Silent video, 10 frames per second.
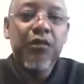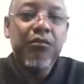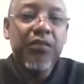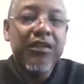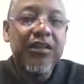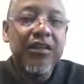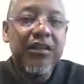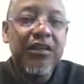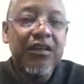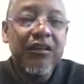But then
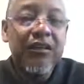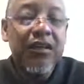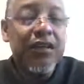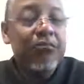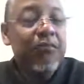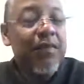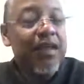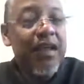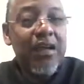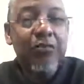again, it may
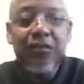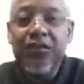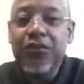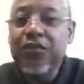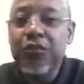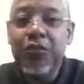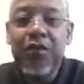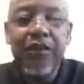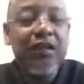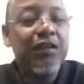happen to
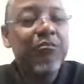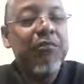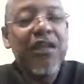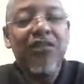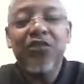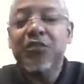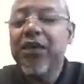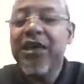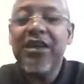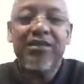someone, and it may
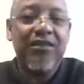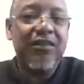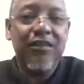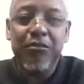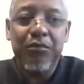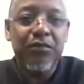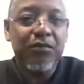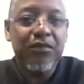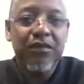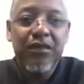surpass the numbers.